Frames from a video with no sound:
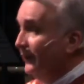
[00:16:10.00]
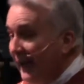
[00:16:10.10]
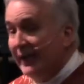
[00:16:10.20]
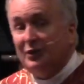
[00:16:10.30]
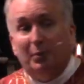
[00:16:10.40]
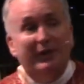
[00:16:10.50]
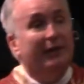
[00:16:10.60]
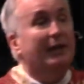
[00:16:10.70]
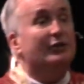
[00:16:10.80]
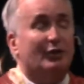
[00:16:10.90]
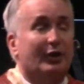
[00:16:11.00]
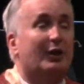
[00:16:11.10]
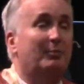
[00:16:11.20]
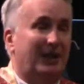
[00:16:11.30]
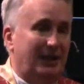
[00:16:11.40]
That's what these are
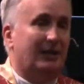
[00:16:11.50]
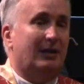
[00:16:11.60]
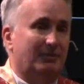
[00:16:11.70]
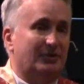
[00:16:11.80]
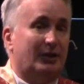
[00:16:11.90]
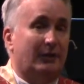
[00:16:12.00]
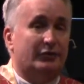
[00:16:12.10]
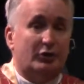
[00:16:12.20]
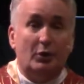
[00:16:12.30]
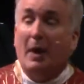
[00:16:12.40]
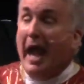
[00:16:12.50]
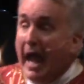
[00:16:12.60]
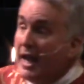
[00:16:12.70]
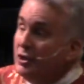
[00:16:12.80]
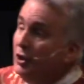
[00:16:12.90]
committing themselves to.
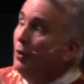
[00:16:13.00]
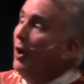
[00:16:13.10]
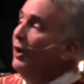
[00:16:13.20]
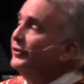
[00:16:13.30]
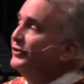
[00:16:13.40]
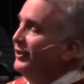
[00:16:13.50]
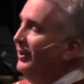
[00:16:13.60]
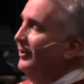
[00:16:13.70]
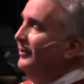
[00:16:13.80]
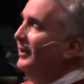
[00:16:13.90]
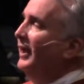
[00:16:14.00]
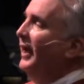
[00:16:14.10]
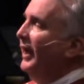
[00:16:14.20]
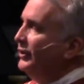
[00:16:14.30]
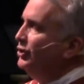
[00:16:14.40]
And you also,
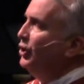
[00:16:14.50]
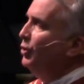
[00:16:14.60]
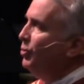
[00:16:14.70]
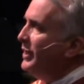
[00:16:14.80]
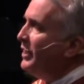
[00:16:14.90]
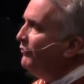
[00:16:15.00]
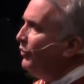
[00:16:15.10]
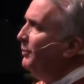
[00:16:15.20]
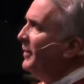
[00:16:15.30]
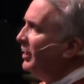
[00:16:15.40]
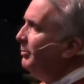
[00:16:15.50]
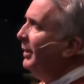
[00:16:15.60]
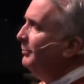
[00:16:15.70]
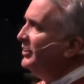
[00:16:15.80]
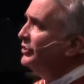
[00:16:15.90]
as you reaffirm the
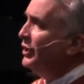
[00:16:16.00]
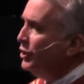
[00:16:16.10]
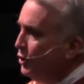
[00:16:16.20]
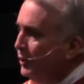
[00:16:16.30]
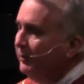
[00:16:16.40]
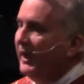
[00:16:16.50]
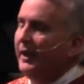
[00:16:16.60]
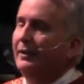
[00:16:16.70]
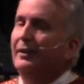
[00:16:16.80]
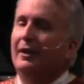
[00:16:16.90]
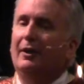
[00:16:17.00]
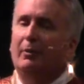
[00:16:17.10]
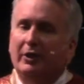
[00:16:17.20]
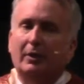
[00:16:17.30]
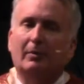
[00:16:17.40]
commitments that you made
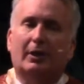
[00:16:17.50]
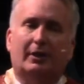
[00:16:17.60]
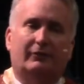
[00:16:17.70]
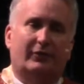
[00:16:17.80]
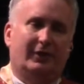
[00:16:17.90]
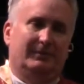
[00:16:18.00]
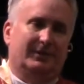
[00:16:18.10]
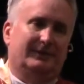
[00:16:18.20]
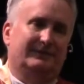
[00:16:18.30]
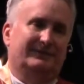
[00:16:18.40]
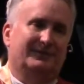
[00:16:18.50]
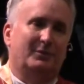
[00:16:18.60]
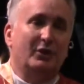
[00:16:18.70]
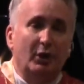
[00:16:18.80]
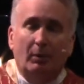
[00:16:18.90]
when you were confirmed,
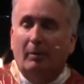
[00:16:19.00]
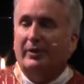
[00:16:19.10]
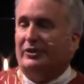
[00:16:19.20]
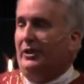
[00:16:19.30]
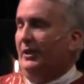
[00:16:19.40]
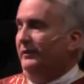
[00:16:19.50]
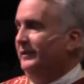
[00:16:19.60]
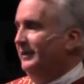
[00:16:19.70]
when you were received.